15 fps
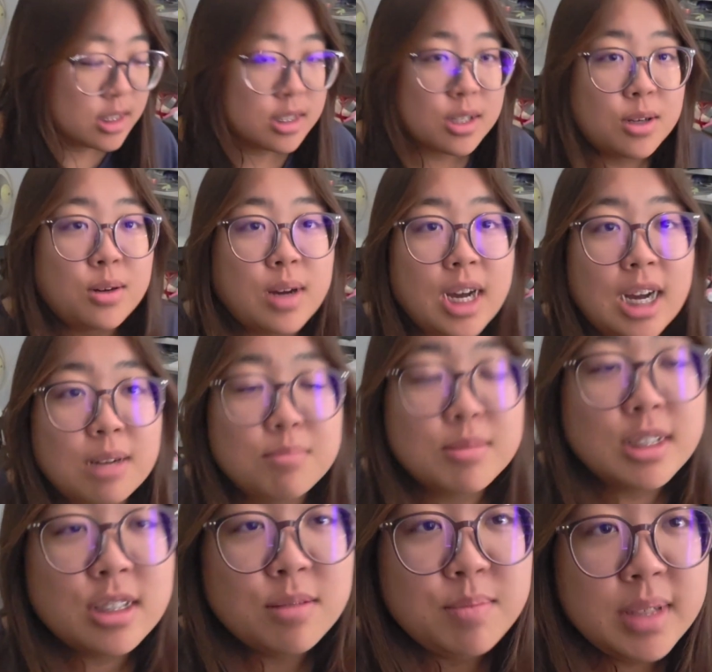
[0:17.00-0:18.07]
So
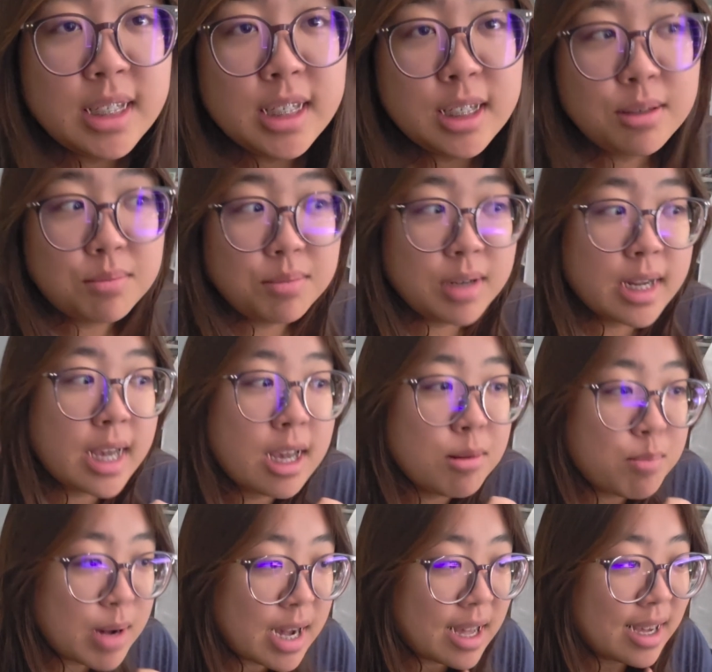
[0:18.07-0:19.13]
I'm gonna be
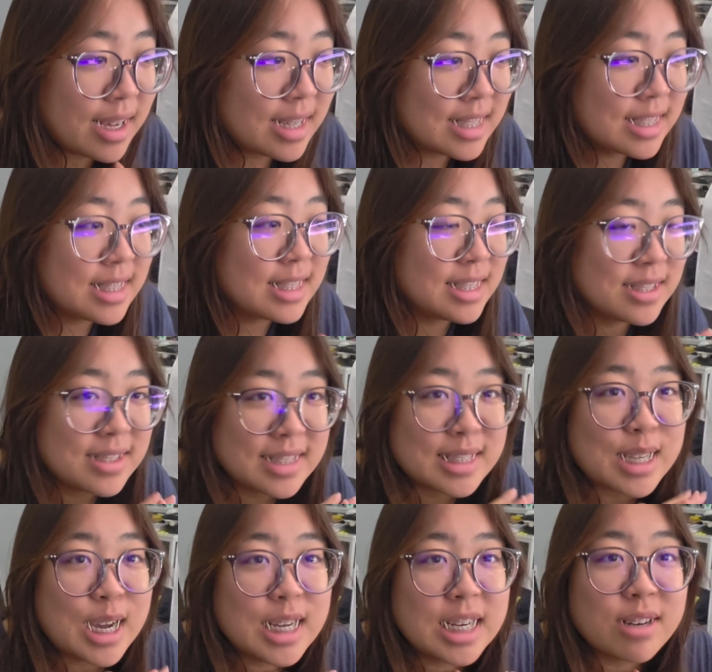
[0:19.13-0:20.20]
bringing back a
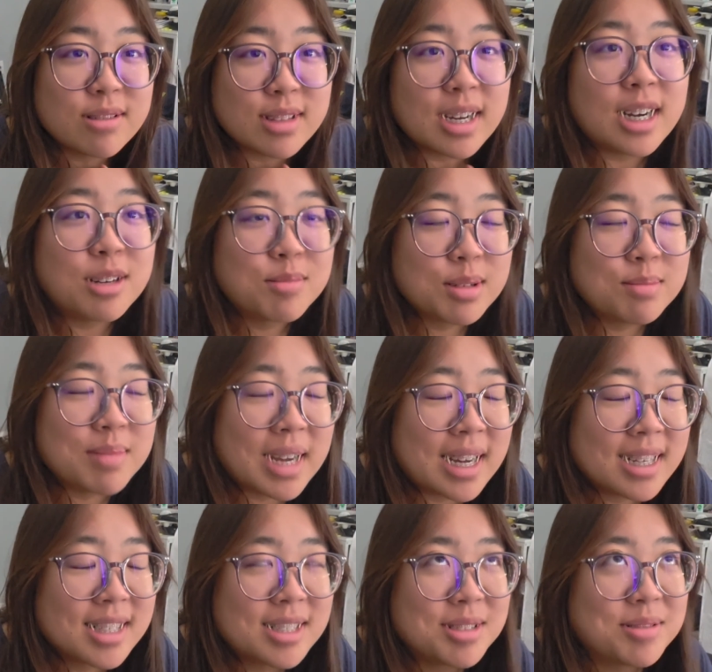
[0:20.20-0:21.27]
series that I never thought I'll bring
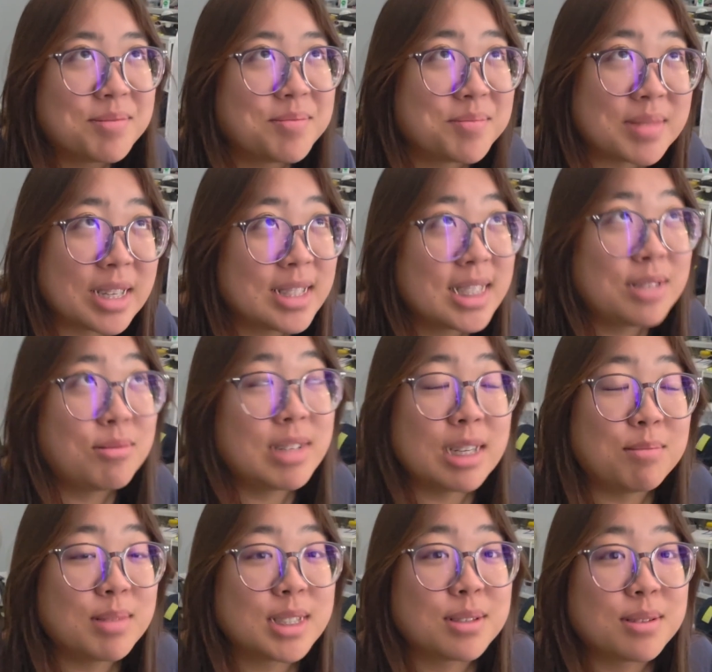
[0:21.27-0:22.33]
back. I did
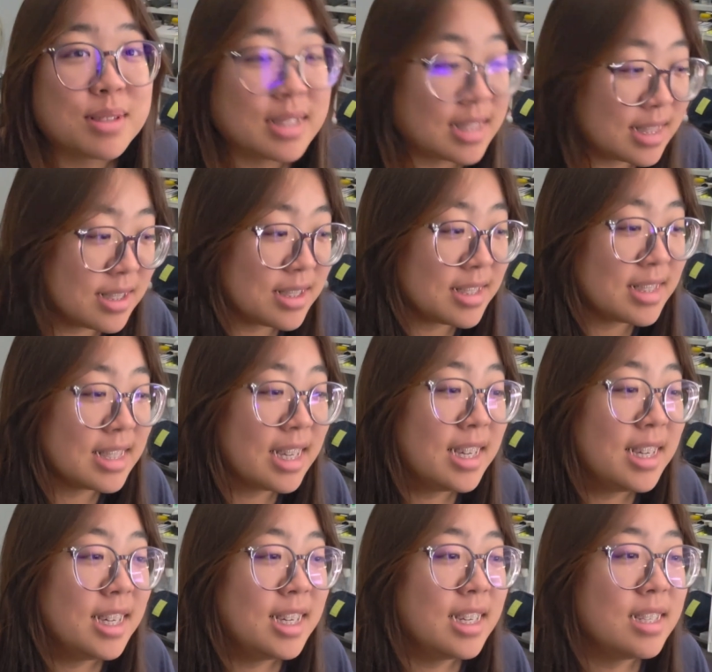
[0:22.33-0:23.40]
one episode of this series,
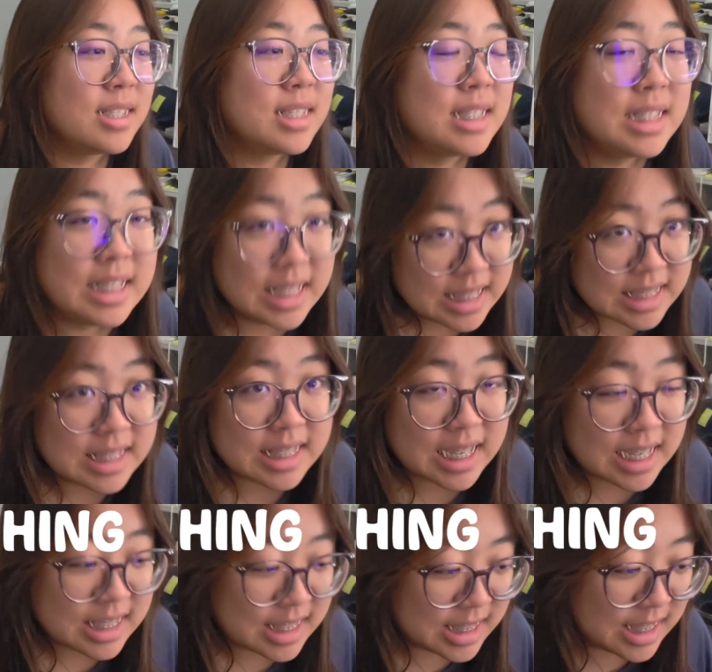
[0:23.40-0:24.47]
just
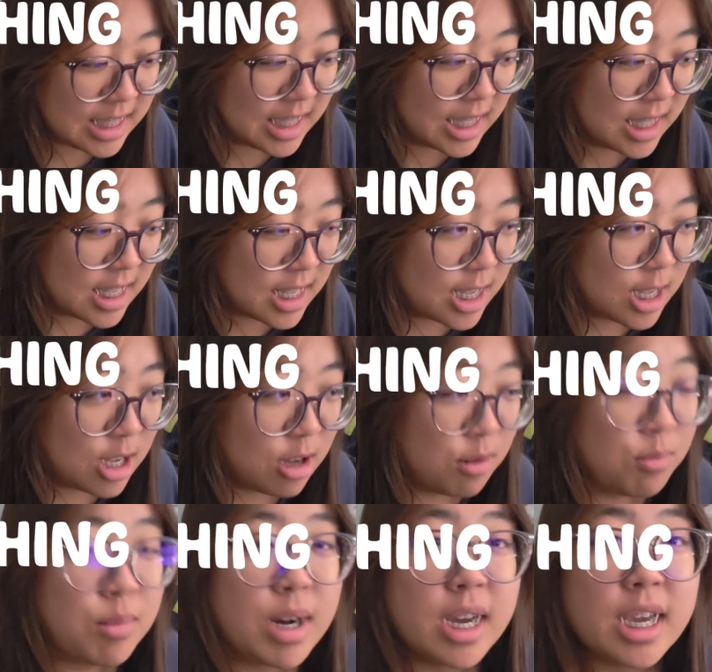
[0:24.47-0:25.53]
destashing
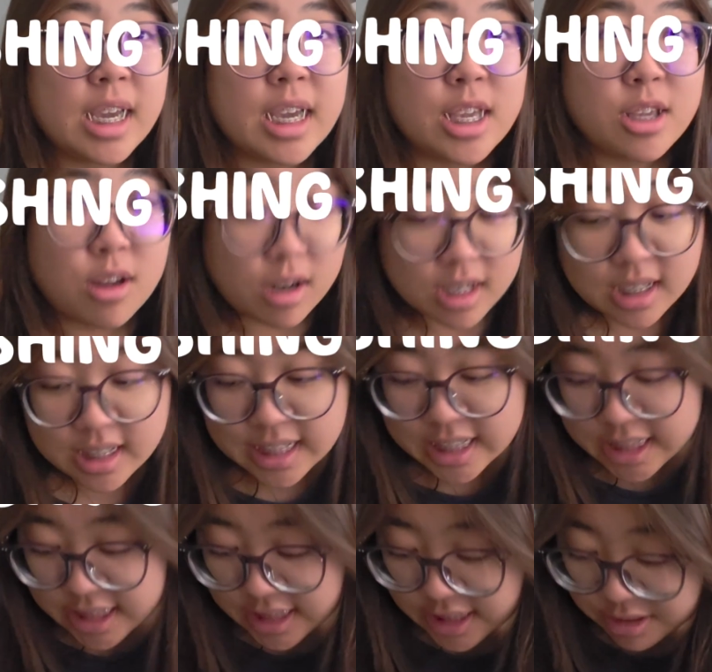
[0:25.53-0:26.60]
my yarn
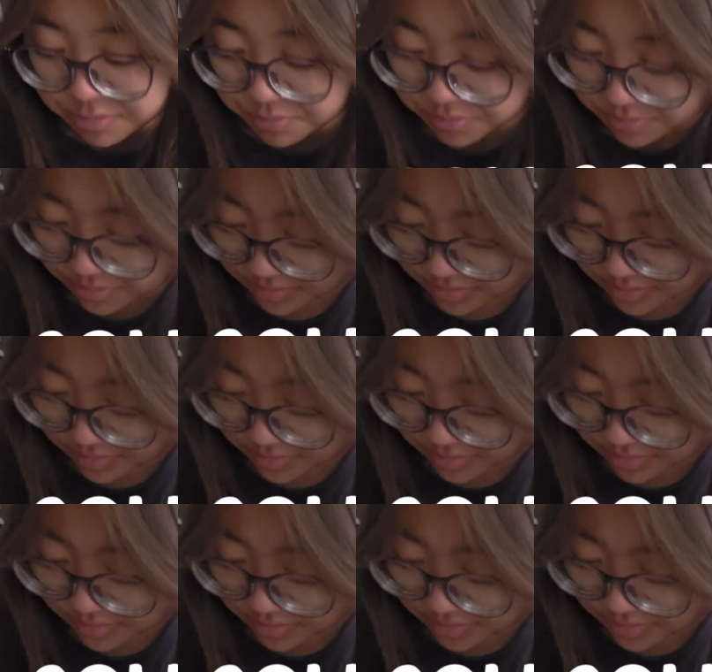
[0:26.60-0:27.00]
collection.